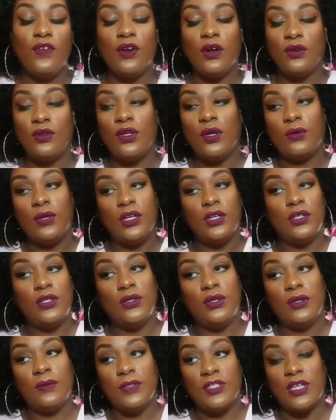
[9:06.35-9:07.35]
don't know what you're
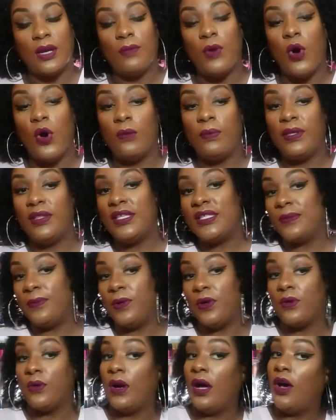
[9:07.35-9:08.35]
doing, which I'm hoping this
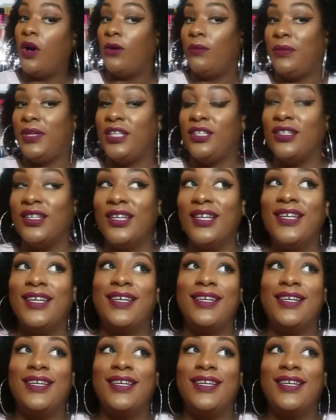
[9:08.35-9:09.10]
book will help me